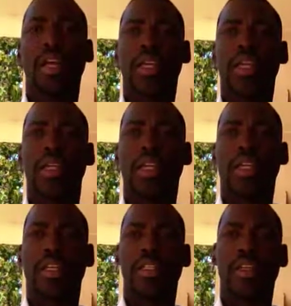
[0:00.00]
and
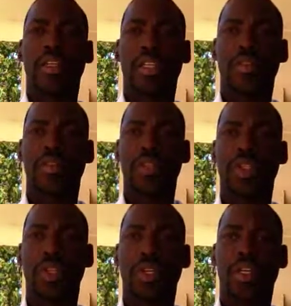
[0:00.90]
it's gonna give you
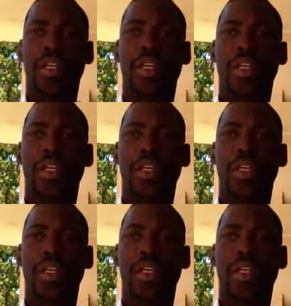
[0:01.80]
joy